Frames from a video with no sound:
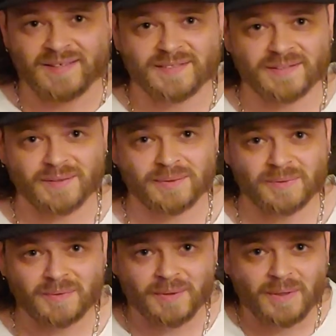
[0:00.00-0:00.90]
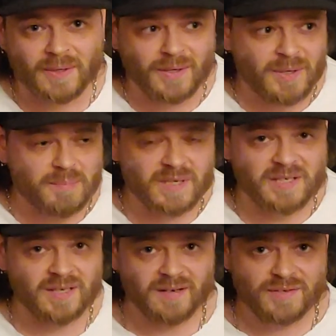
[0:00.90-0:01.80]
So
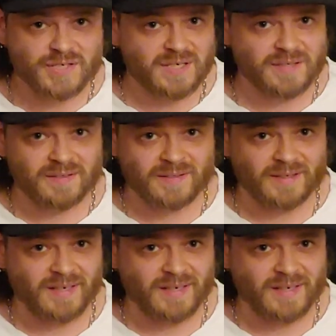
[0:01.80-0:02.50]
Mickey Irish here,